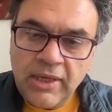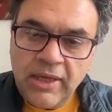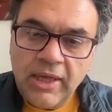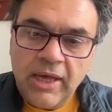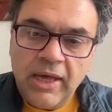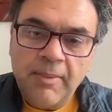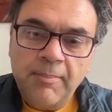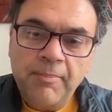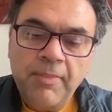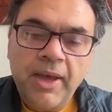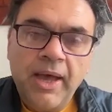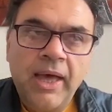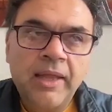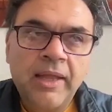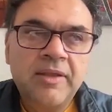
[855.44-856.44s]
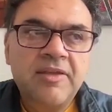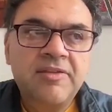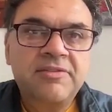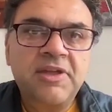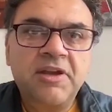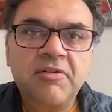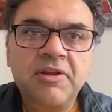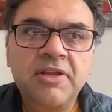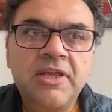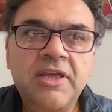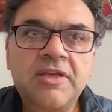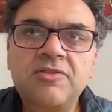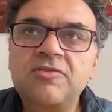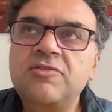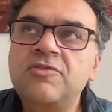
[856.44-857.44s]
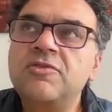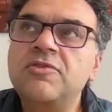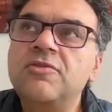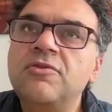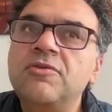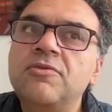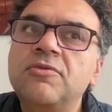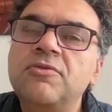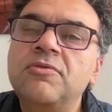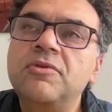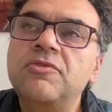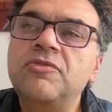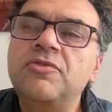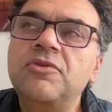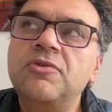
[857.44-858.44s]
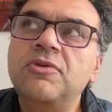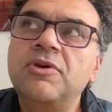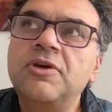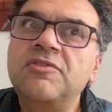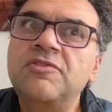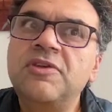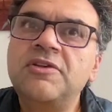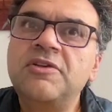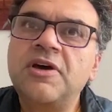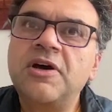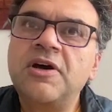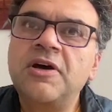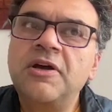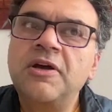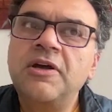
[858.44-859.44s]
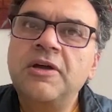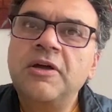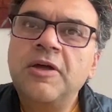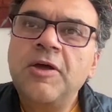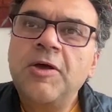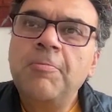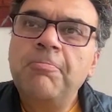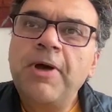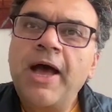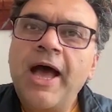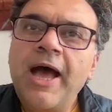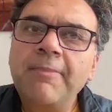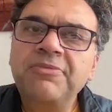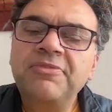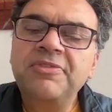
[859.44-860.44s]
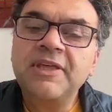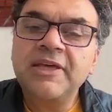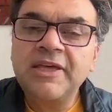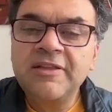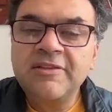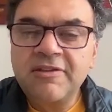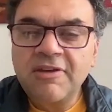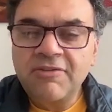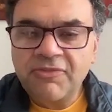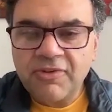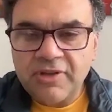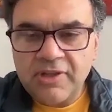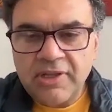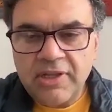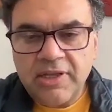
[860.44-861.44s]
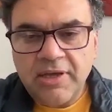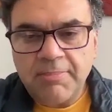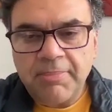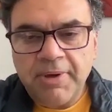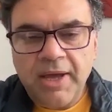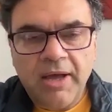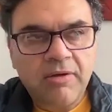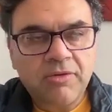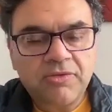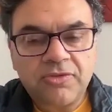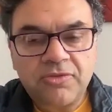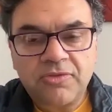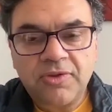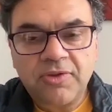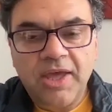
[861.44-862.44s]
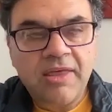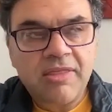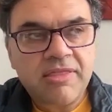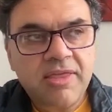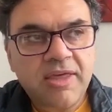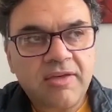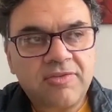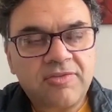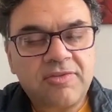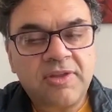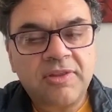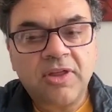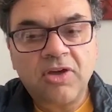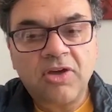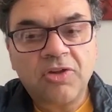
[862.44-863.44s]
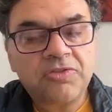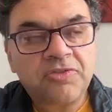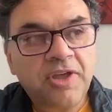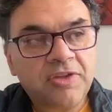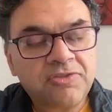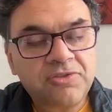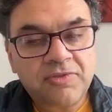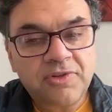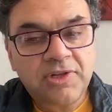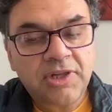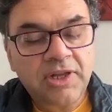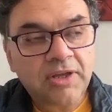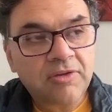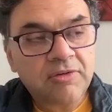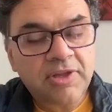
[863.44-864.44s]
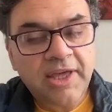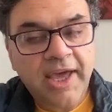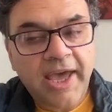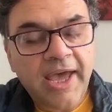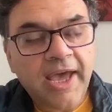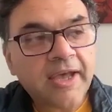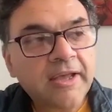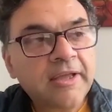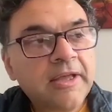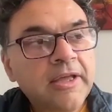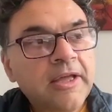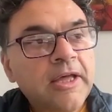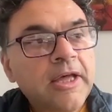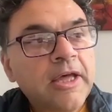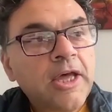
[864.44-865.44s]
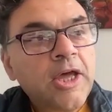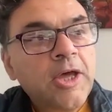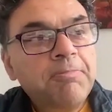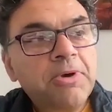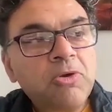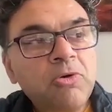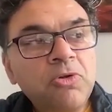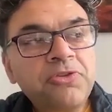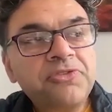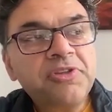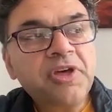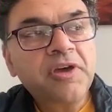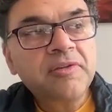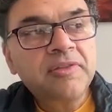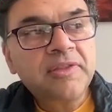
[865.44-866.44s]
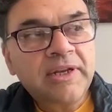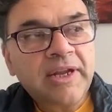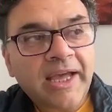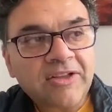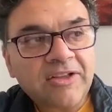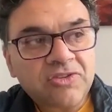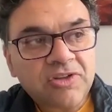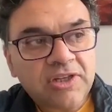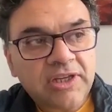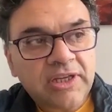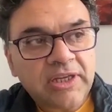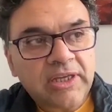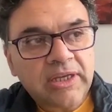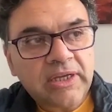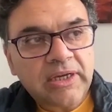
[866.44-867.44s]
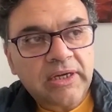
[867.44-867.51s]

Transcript: And is there a need to consider perhaps thinking differently about ethics in the context of clinical care, but also that actually